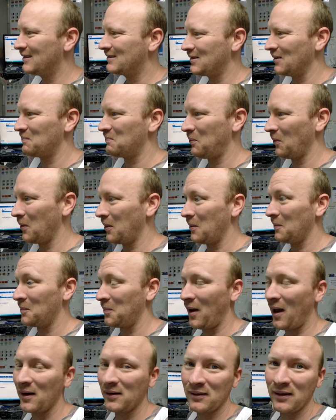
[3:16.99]
To put it
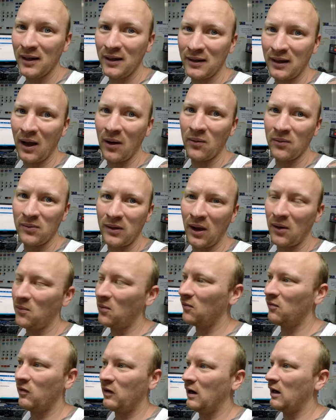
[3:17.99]
bluntly, they
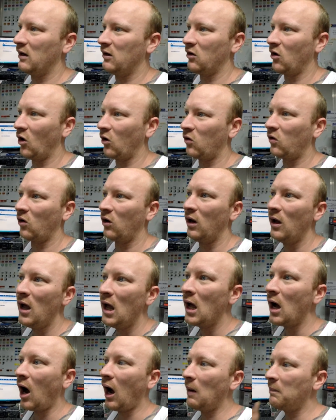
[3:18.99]
were really no good.
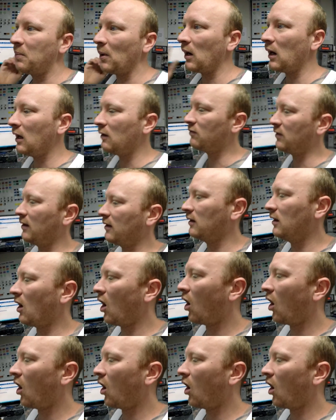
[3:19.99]
I believe that the